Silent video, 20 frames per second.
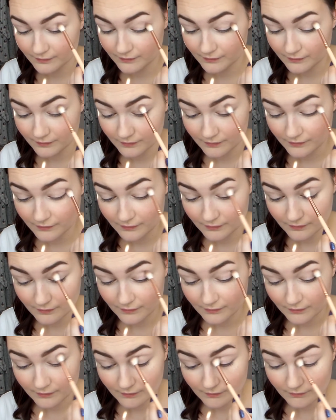
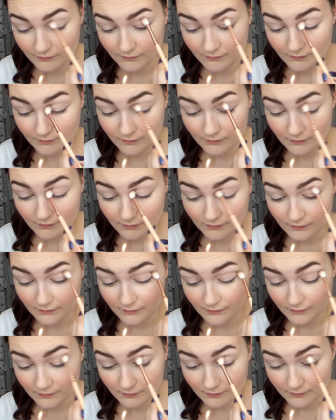
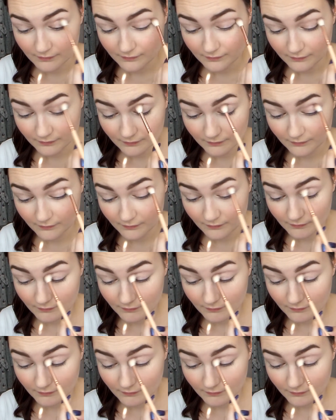Nobody speaks.